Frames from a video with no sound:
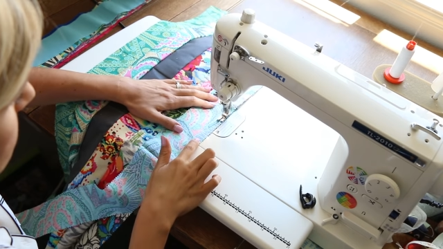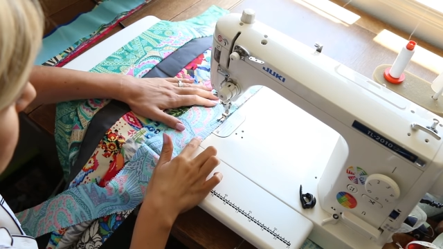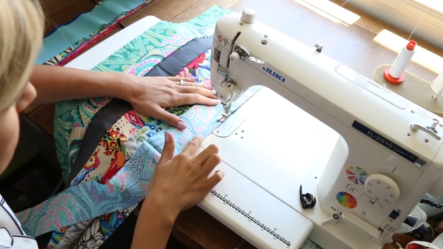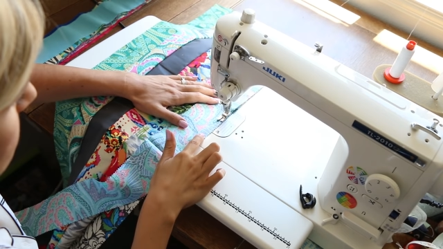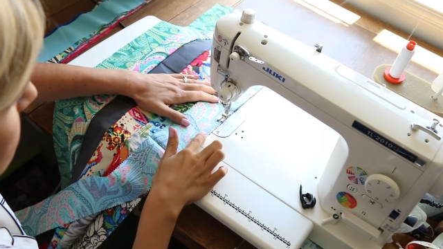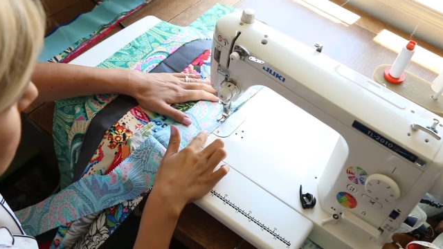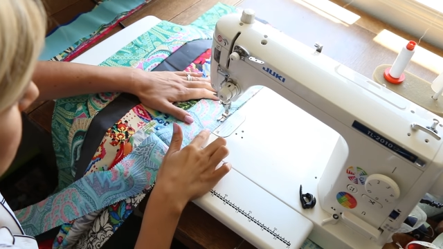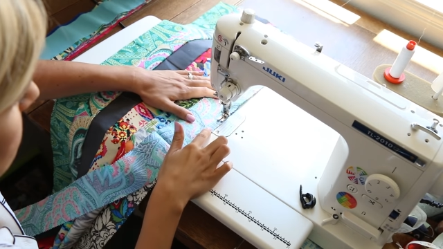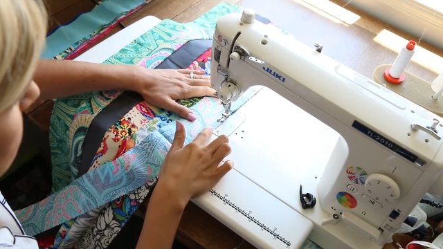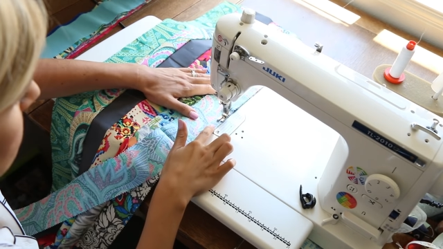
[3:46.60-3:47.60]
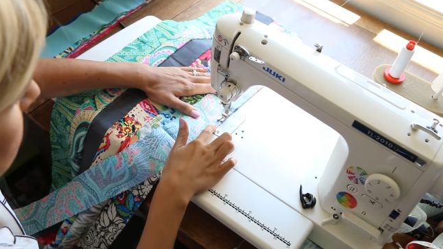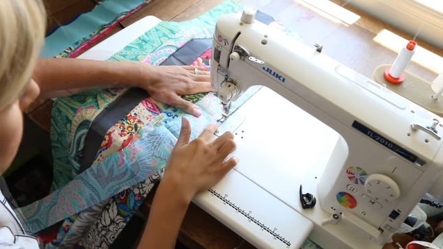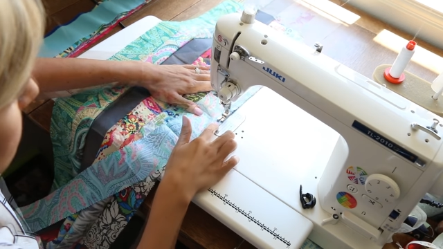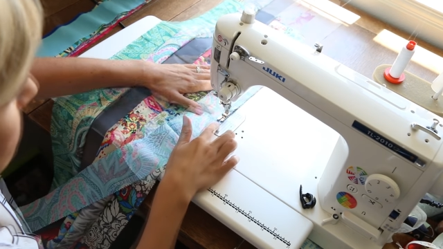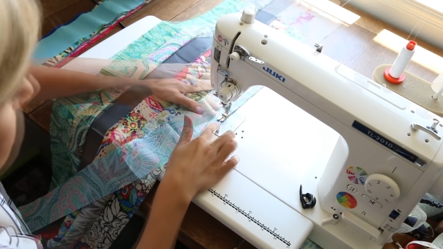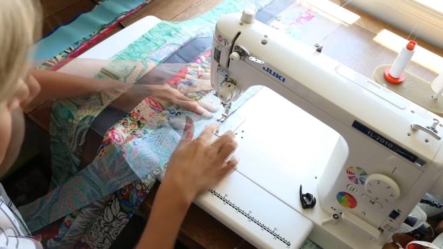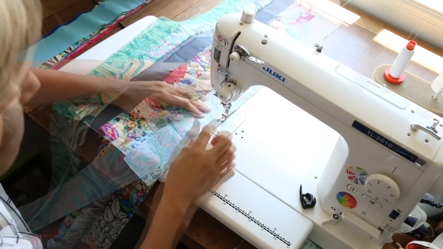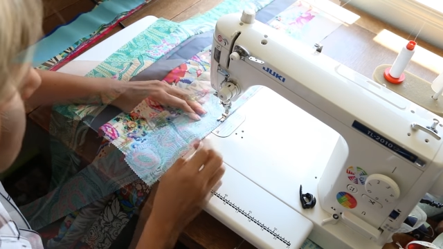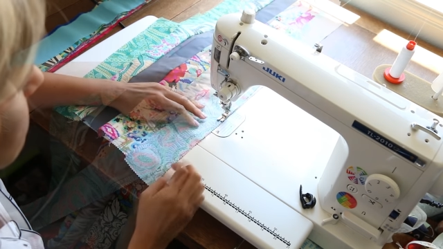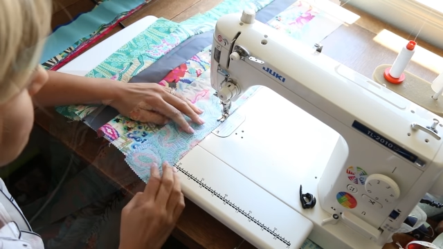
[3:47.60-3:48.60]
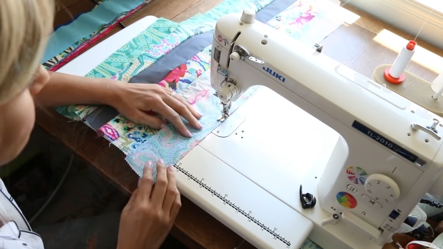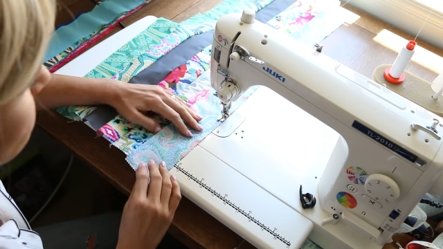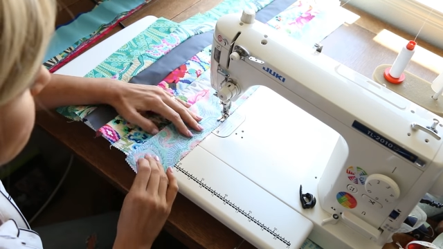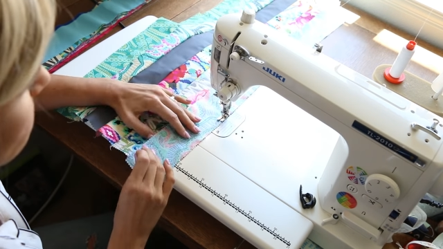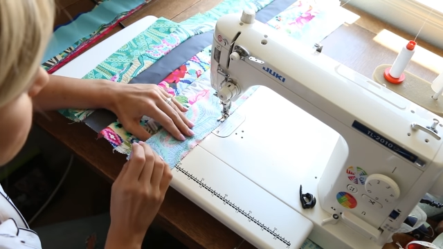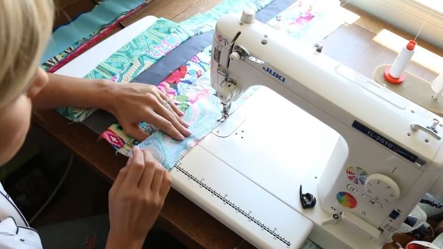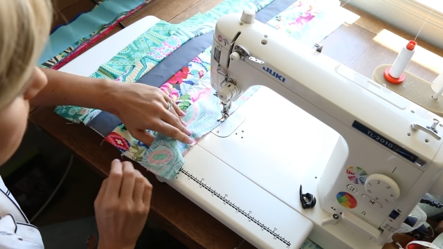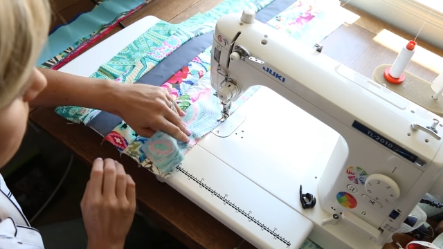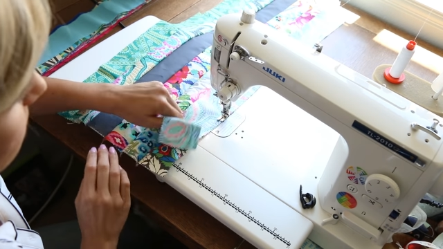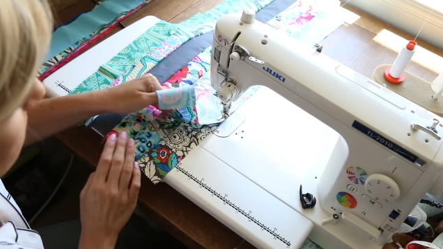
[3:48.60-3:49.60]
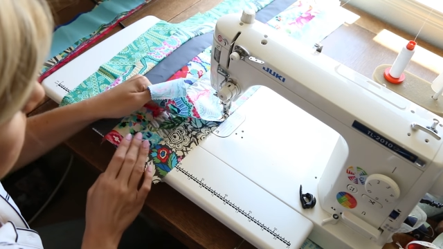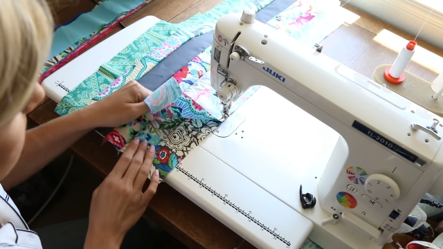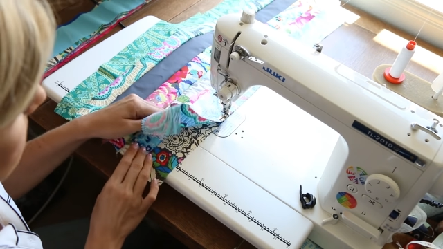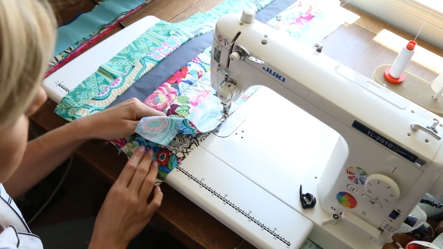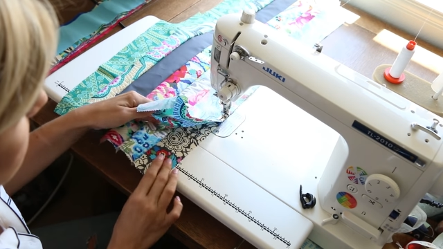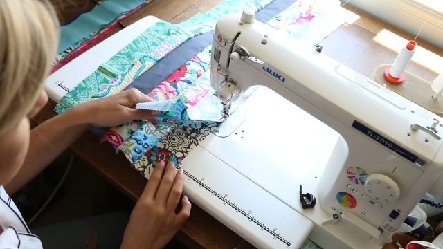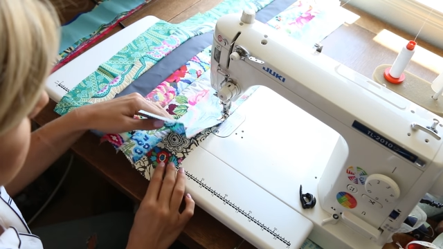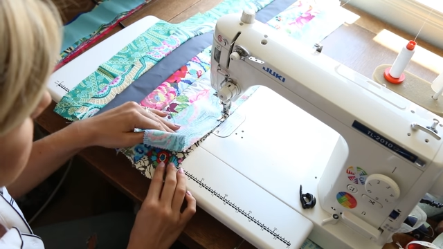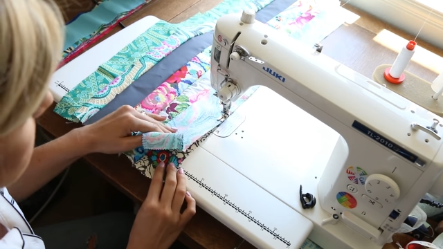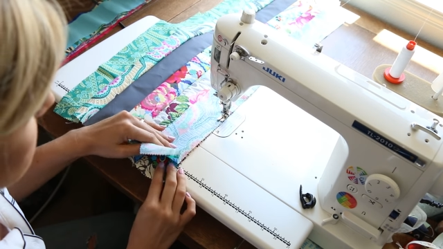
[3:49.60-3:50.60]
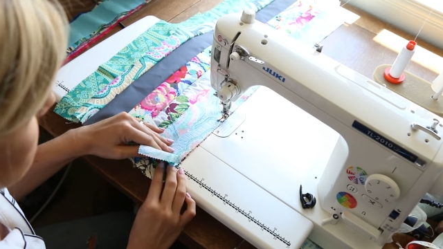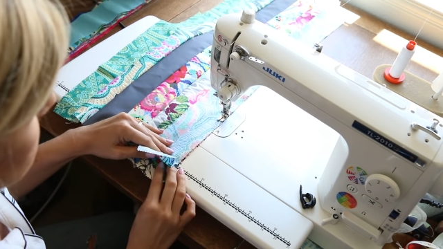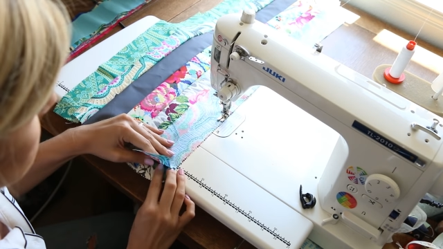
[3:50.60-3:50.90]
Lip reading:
[unreadable: no face in view]